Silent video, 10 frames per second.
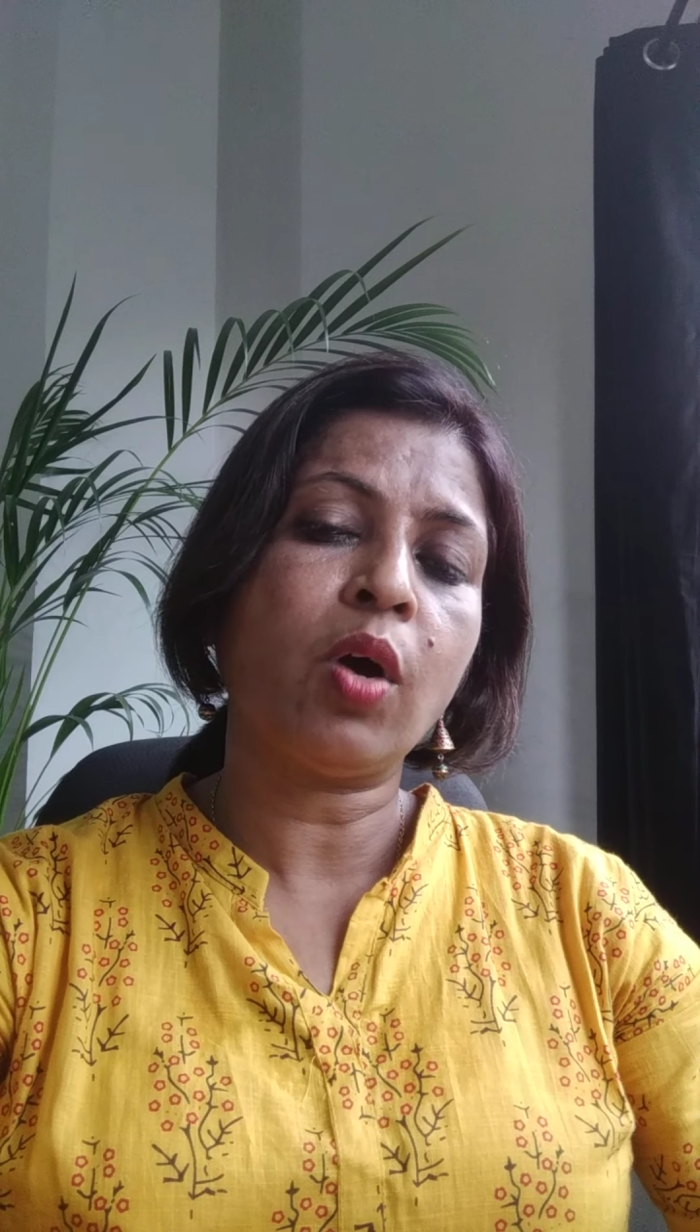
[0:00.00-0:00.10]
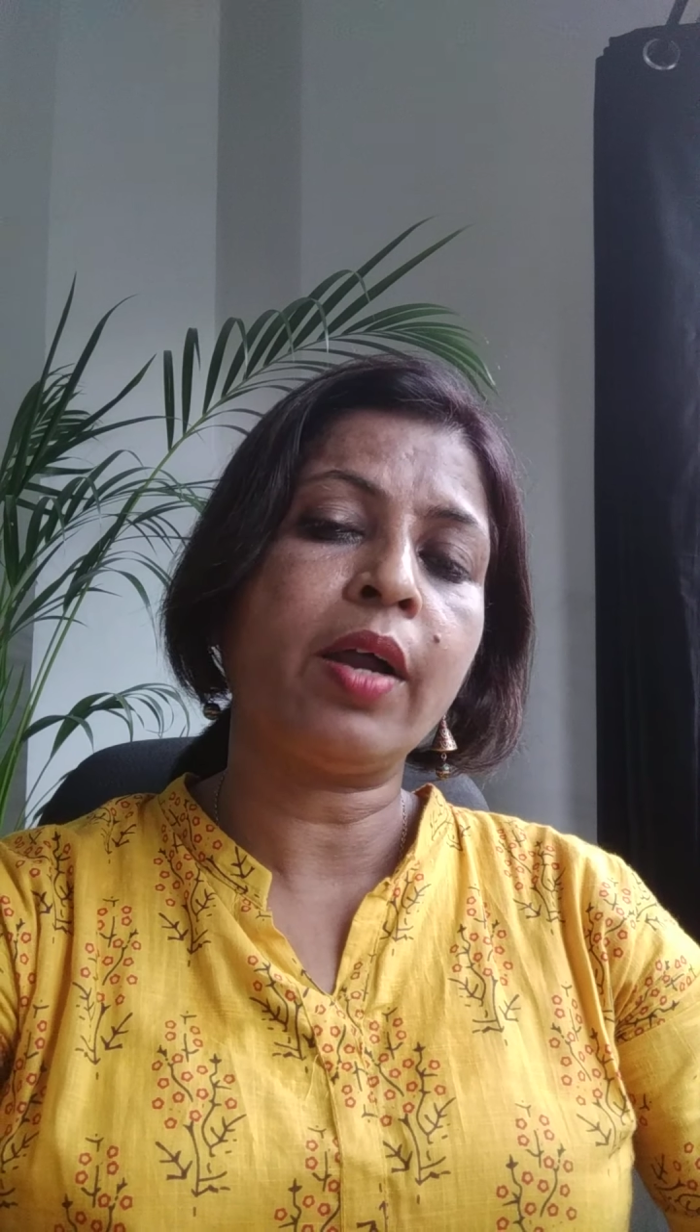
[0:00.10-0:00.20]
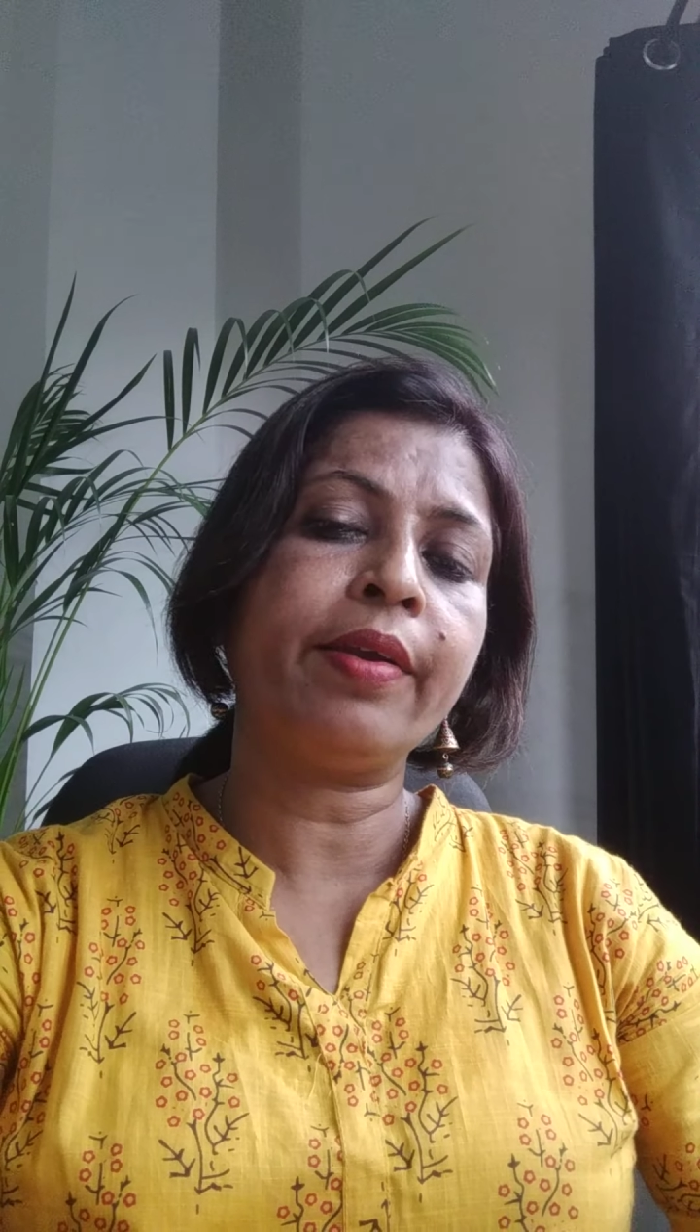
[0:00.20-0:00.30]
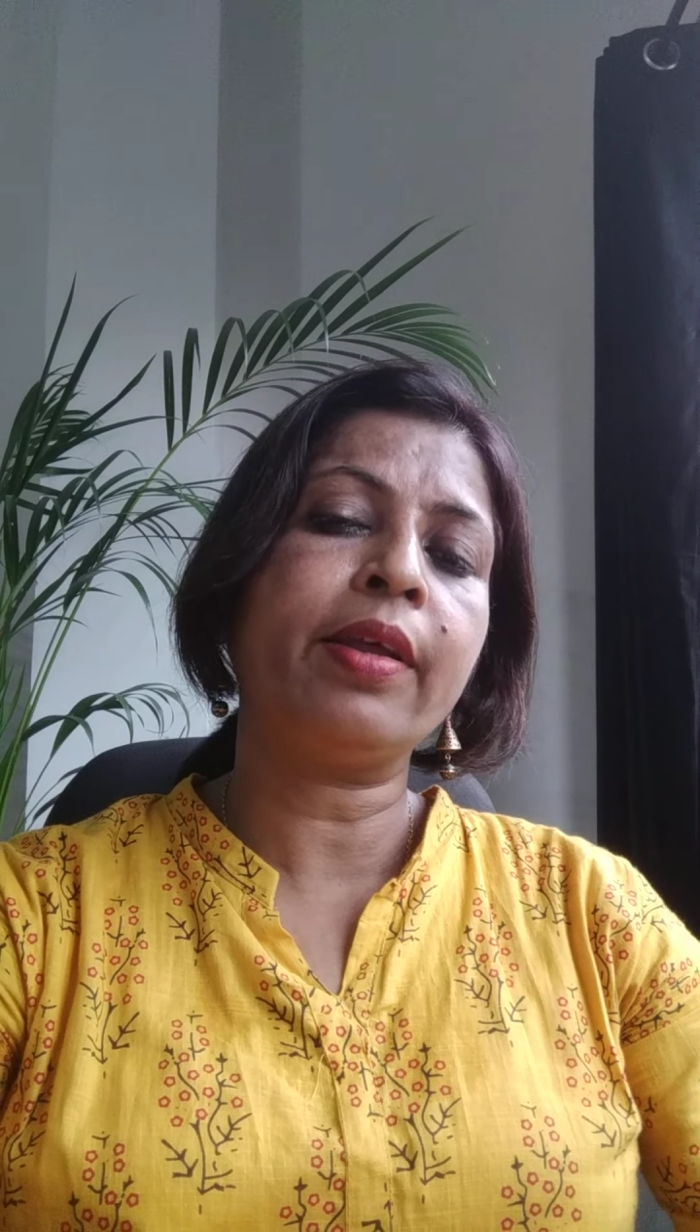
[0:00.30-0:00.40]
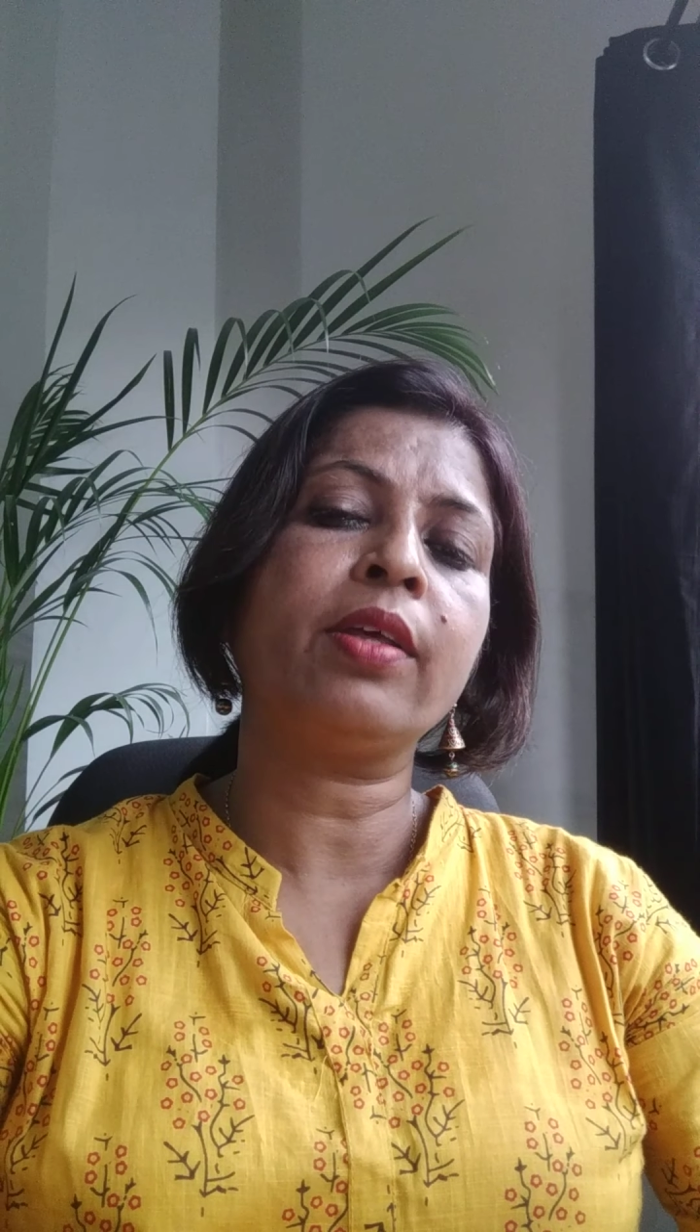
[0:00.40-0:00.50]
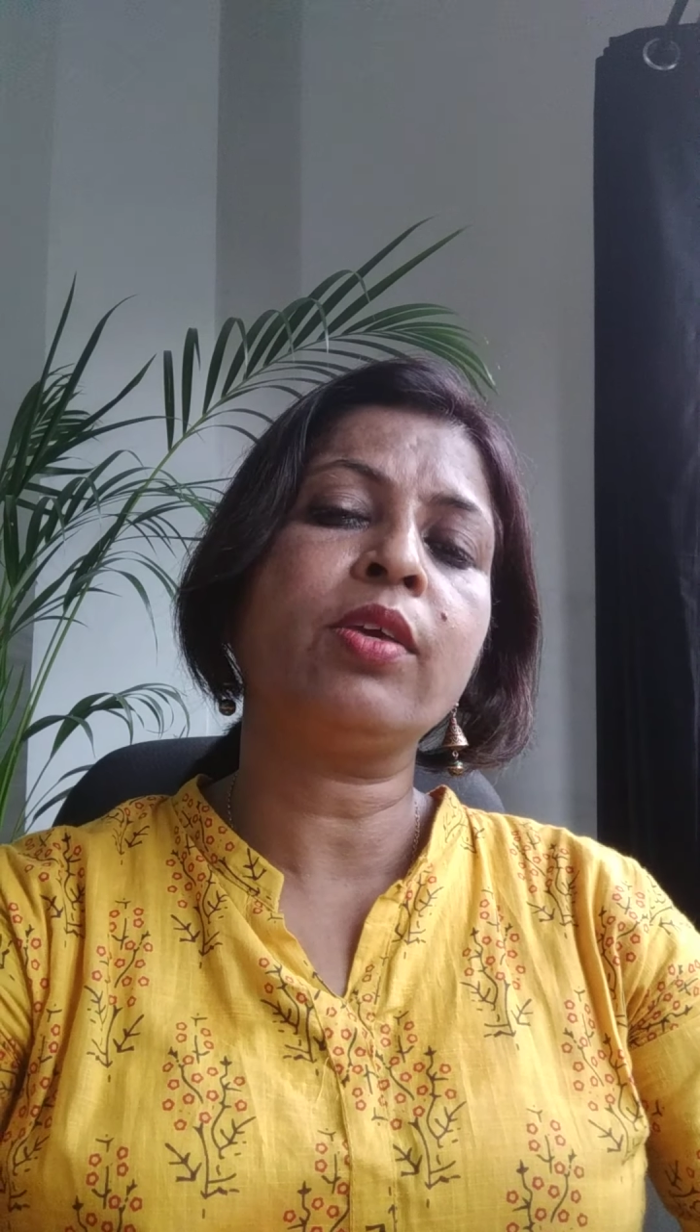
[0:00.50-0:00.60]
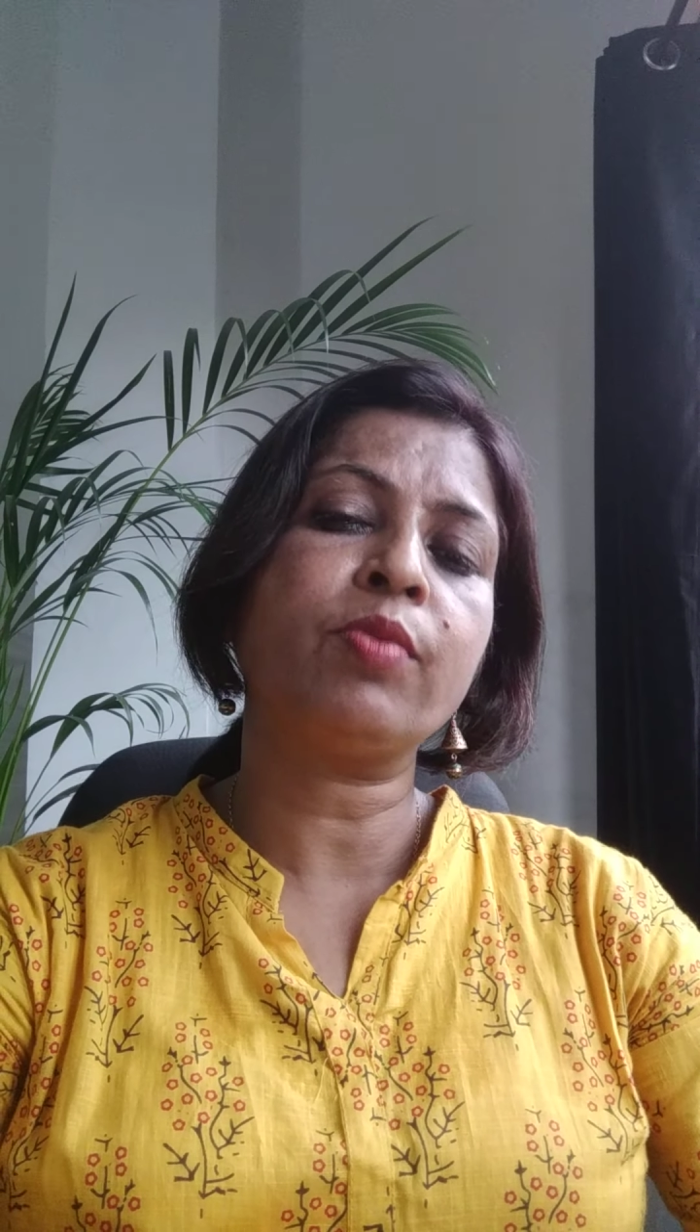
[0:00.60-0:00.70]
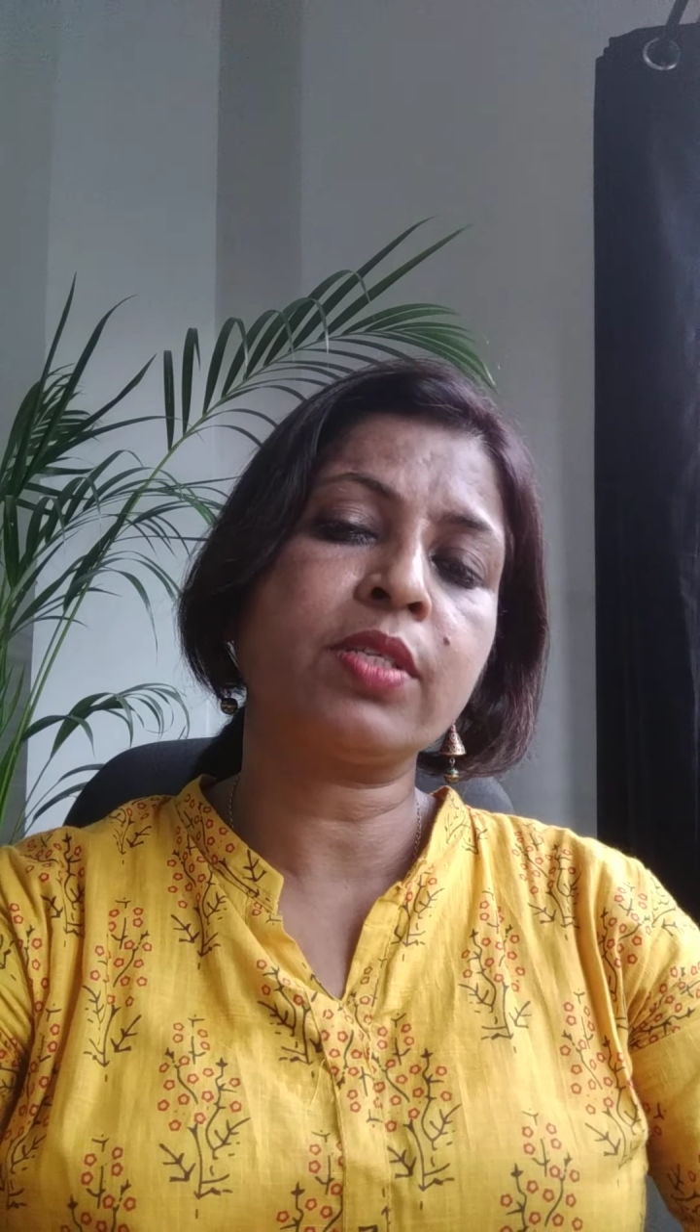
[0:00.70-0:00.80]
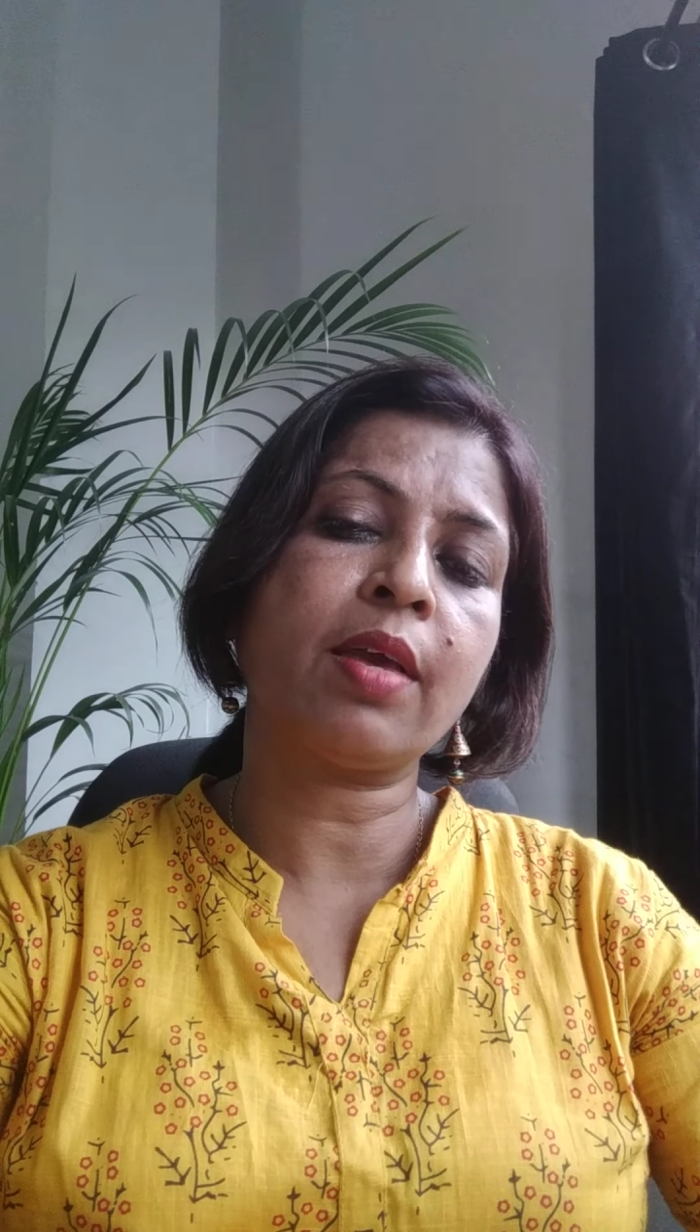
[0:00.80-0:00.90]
Earlier he was